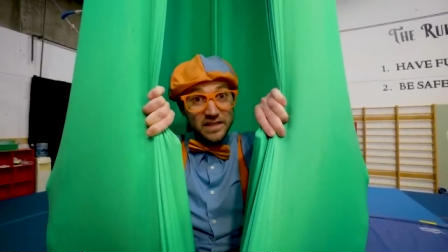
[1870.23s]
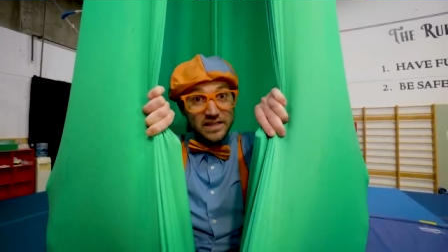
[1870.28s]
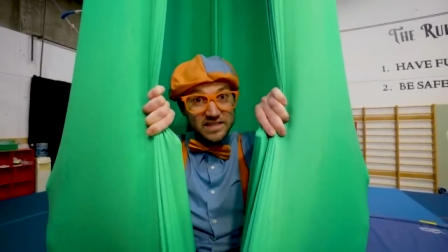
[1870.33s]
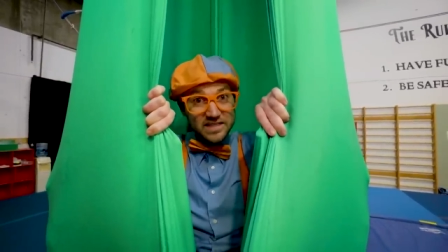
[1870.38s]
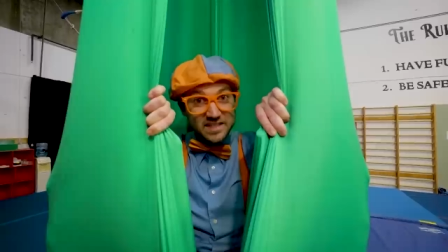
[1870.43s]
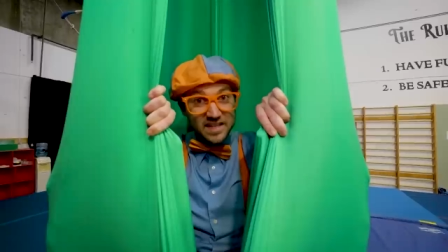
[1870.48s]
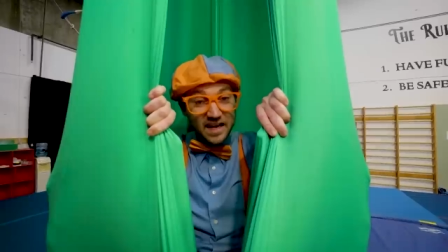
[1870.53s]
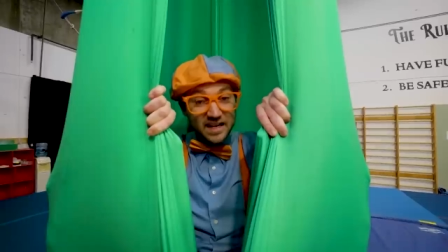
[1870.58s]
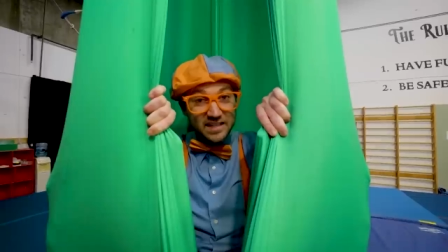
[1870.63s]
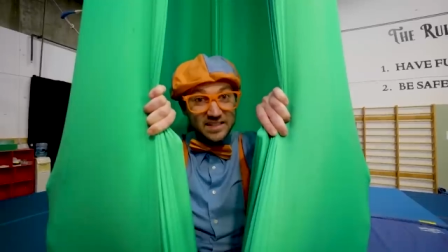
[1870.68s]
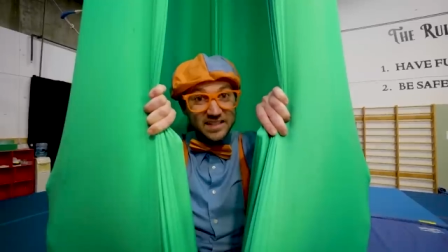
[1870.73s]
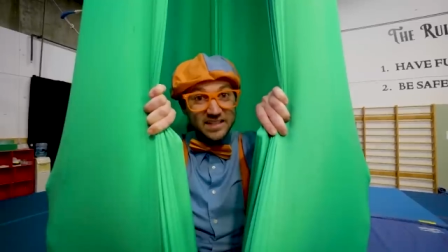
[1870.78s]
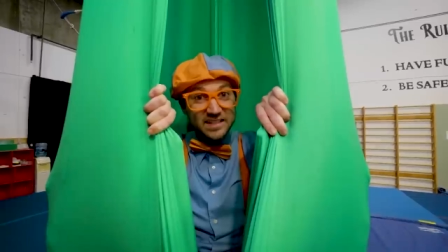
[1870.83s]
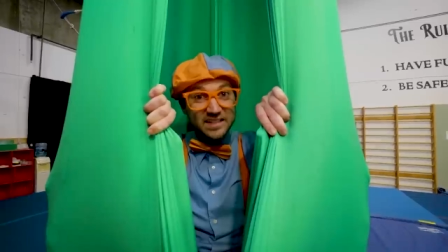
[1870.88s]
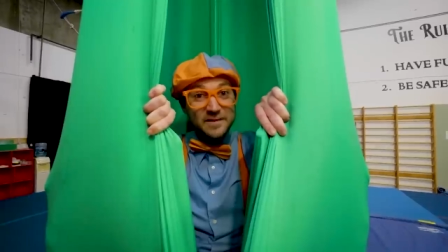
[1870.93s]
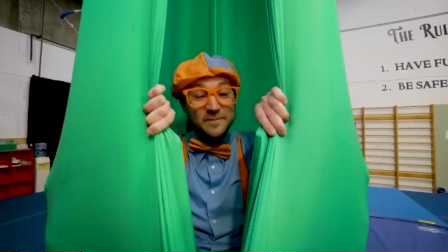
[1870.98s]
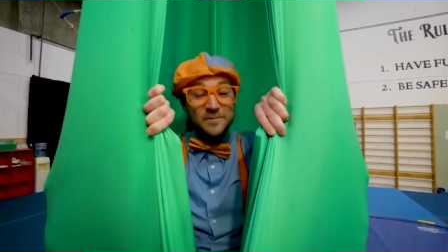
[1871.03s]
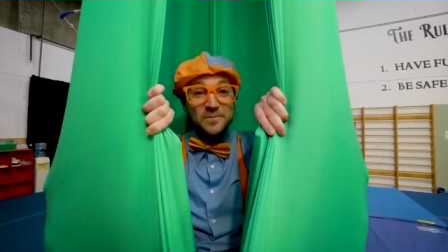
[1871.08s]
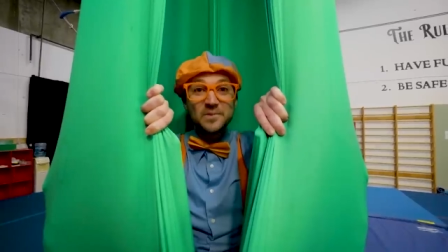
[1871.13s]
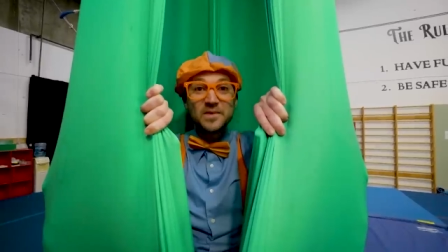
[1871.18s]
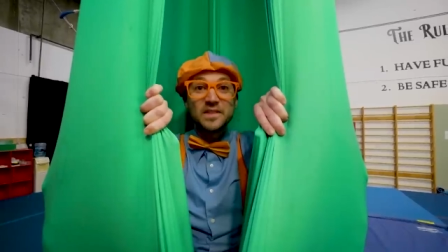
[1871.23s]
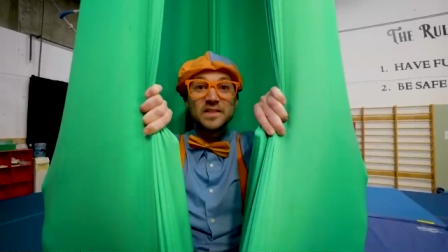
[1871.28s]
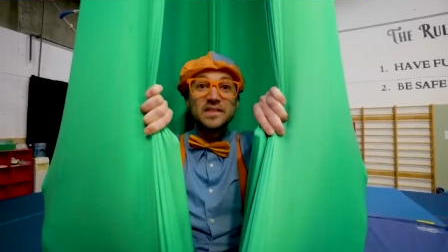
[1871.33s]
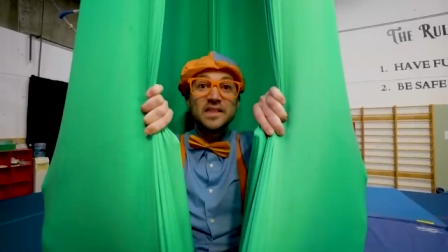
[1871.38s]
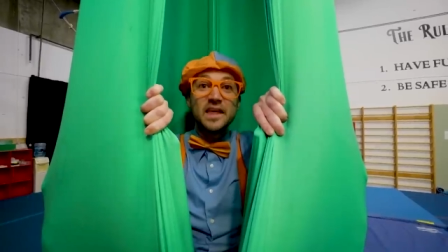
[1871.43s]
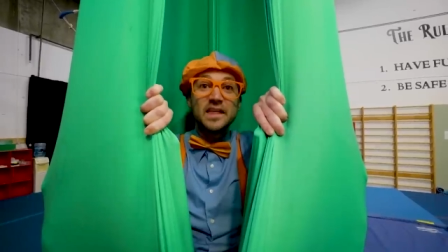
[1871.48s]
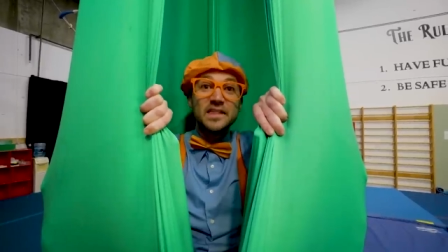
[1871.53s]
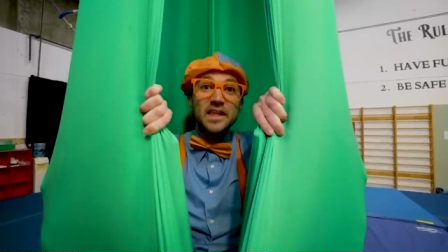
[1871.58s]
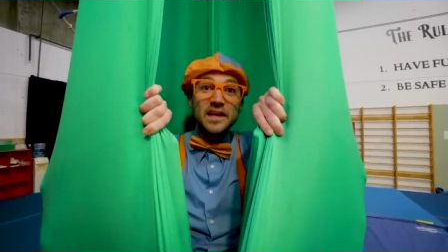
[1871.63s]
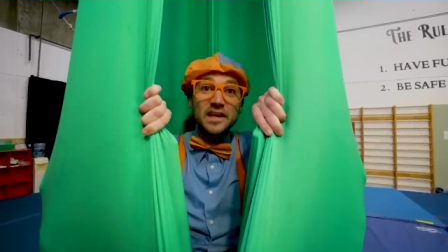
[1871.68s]
insect,
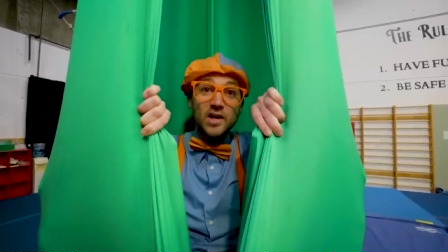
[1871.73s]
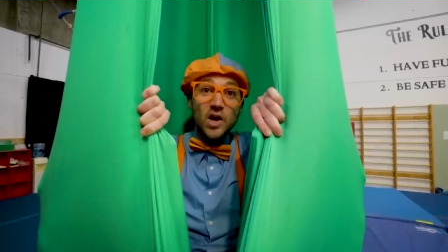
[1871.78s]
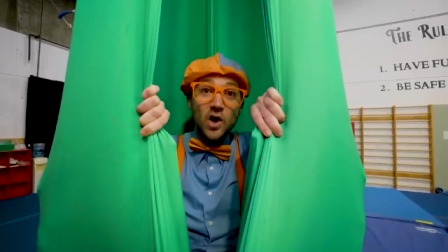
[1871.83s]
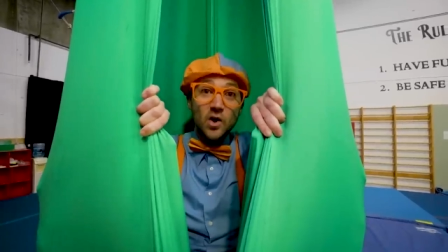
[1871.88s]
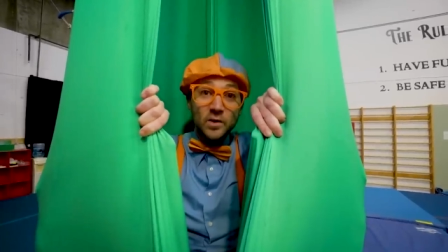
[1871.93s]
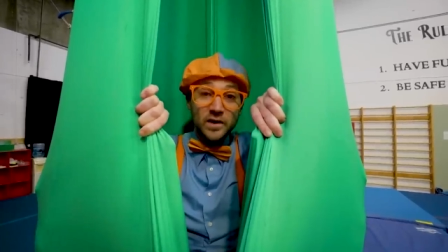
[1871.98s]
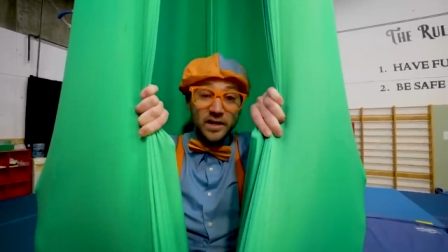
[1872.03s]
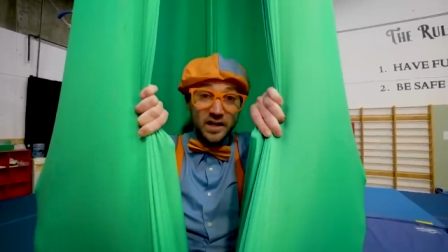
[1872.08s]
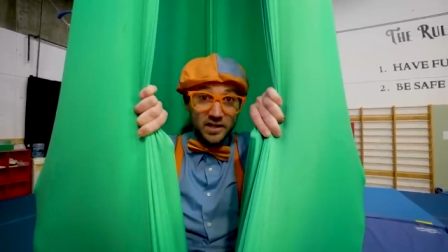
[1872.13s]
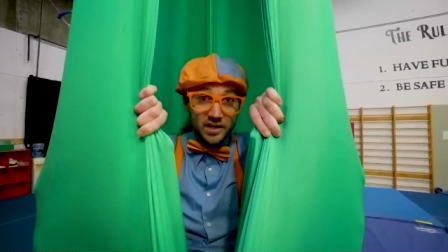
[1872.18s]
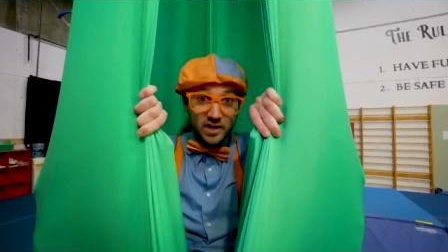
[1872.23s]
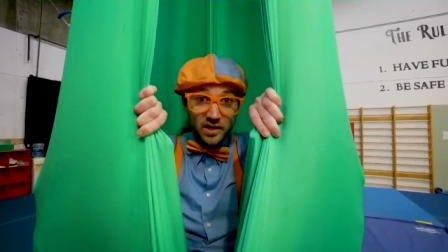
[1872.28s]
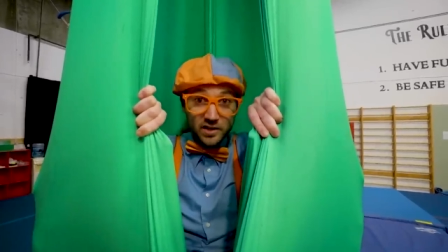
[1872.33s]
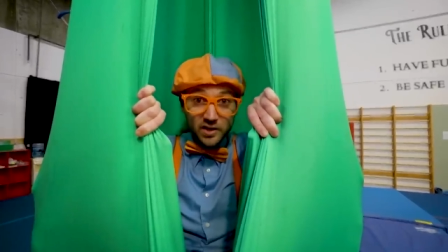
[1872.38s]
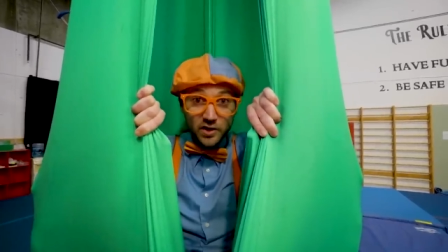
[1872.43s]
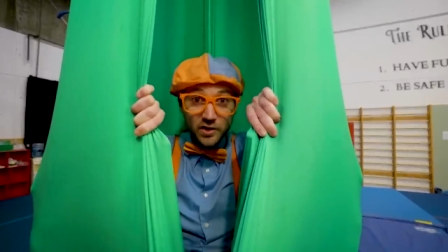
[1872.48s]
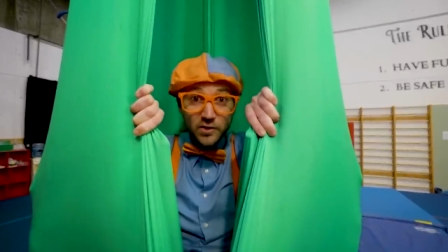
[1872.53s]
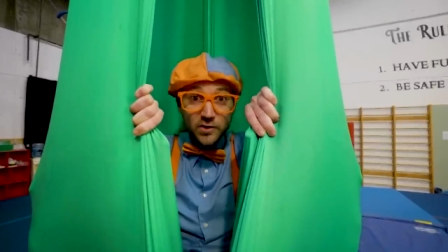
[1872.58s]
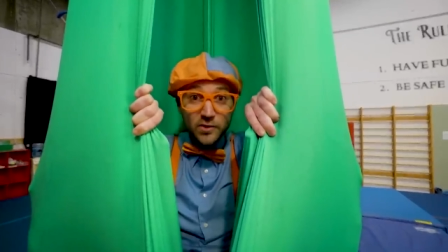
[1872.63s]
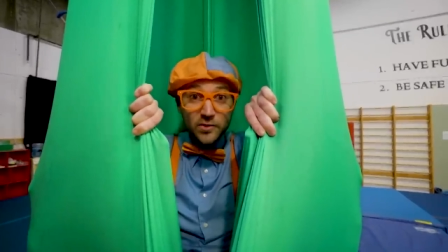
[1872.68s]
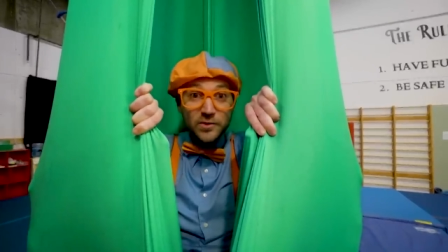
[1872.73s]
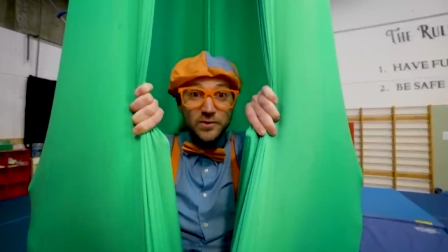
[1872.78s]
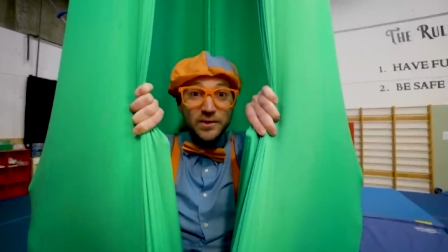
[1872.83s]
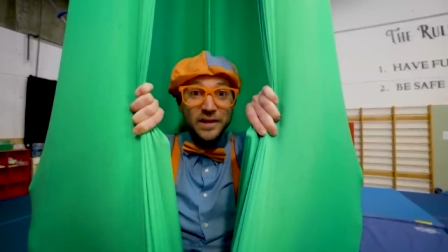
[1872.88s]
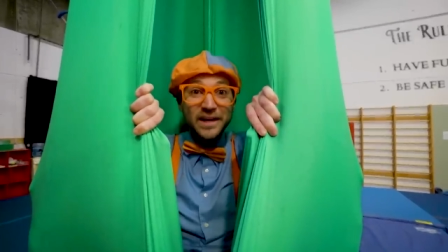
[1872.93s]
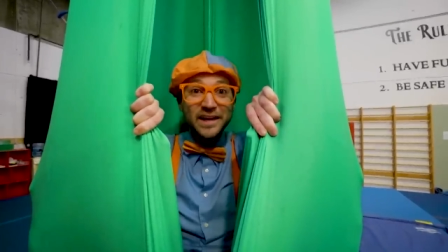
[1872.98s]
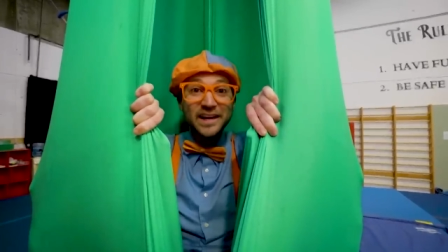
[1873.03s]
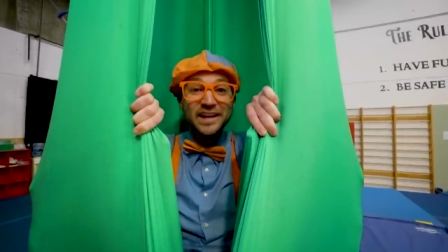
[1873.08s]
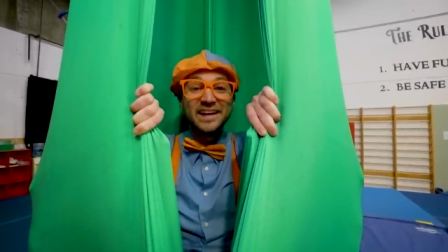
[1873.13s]
then they go in a cocoon,